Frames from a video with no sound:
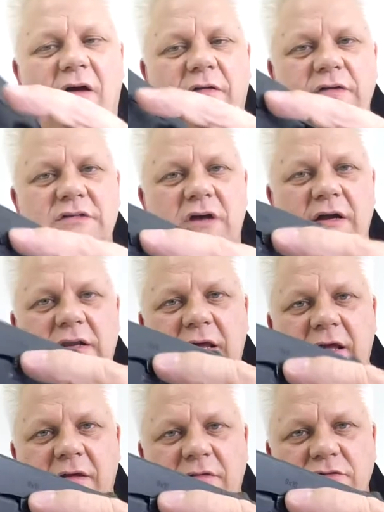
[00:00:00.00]
On the side
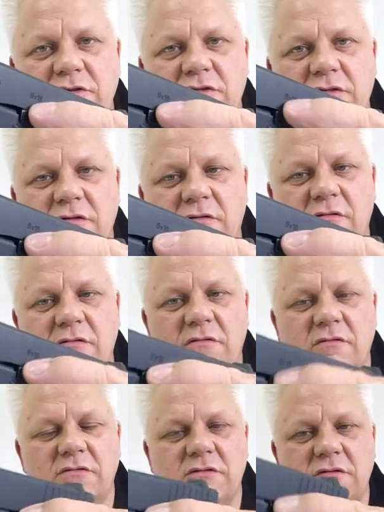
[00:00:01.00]
here, just
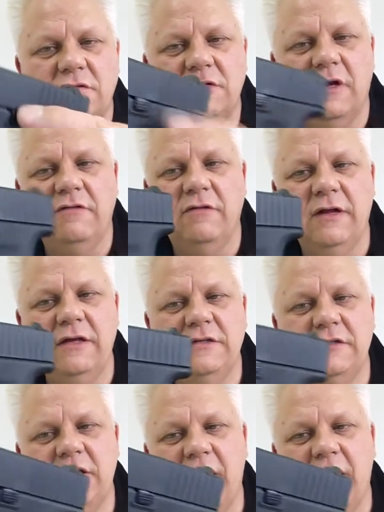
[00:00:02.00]
side release